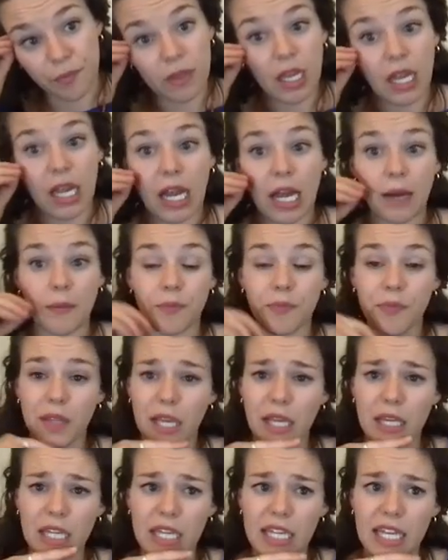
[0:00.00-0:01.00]
Um,
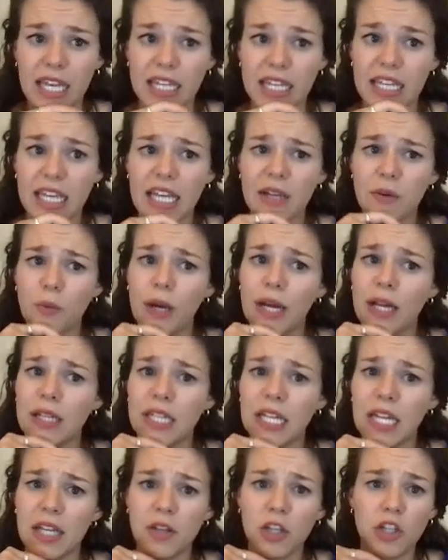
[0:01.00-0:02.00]
in Connecticut,
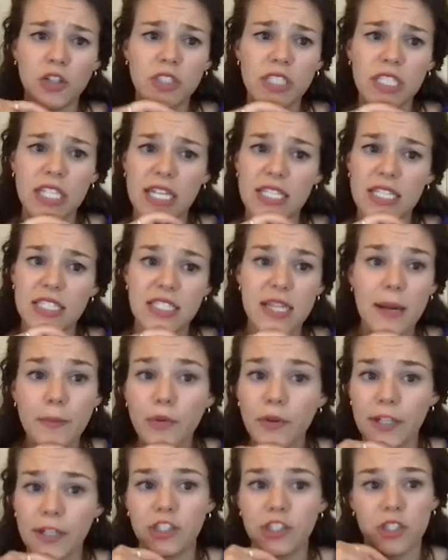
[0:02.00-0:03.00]
well, you'll see a
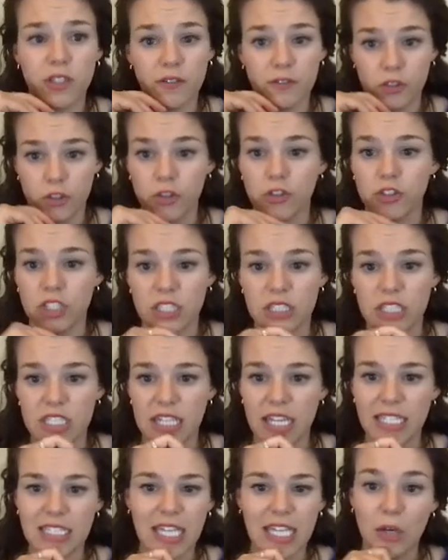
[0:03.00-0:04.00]
separation of church and
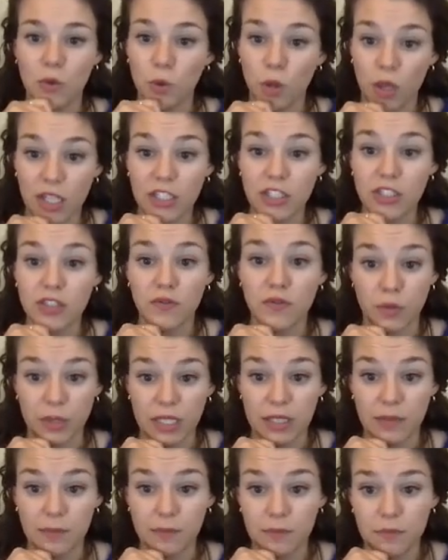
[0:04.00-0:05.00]
state and religious
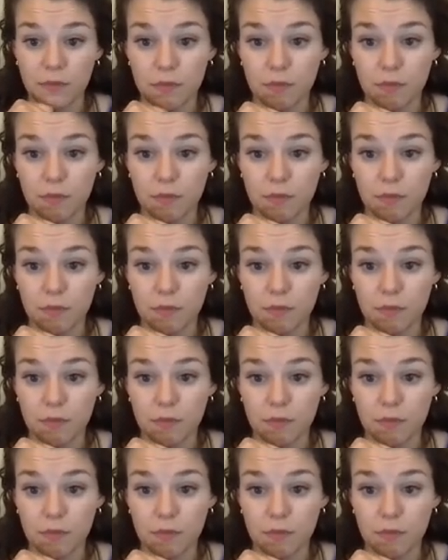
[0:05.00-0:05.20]
freedom,